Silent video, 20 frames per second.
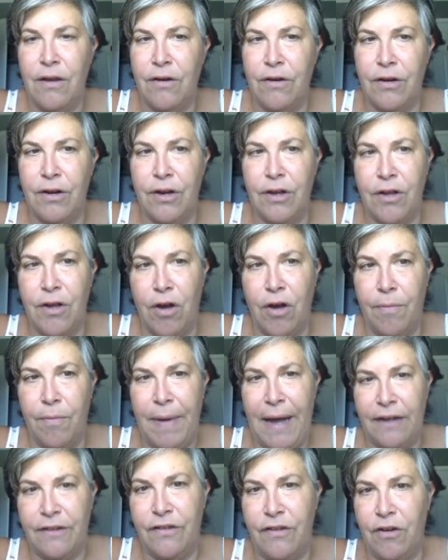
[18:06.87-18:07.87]
You're going to go
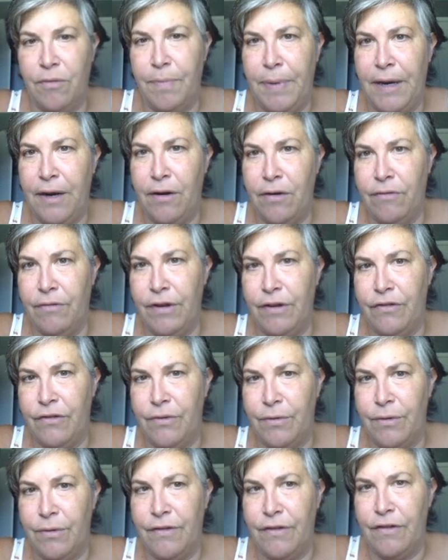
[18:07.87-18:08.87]
back to your parent
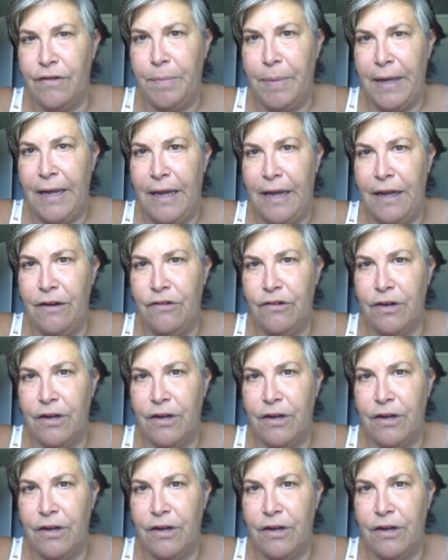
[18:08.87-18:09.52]
resources page.